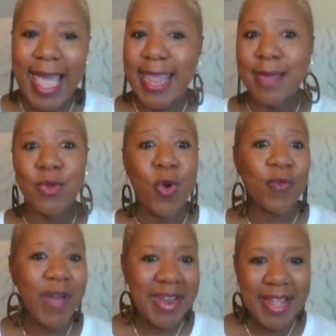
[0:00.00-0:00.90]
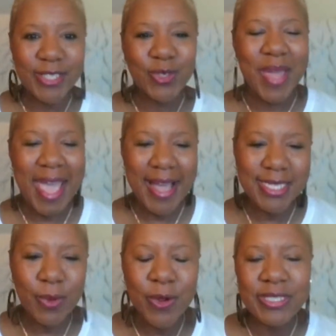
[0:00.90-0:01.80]
I am no financial
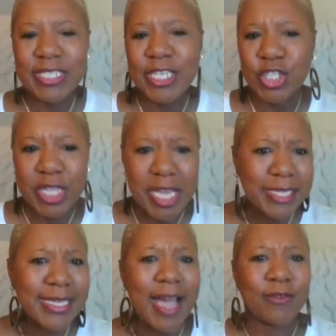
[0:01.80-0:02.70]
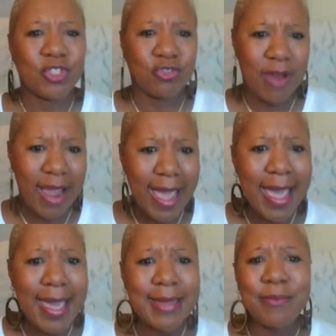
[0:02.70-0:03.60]
expert, just things I've
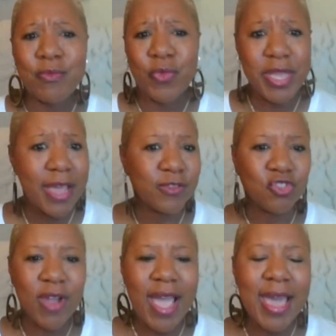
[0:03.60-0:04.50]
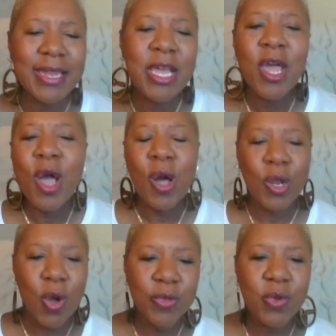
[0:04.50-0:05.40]
tried, we have tried
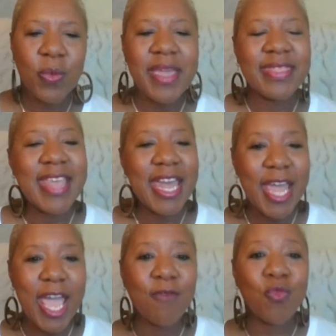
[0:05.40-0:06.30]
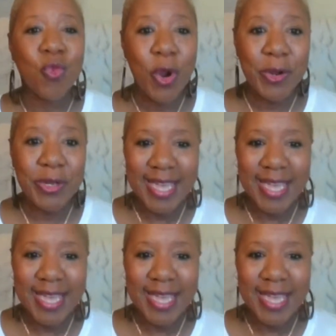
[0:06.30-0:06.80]
along the way that have worked.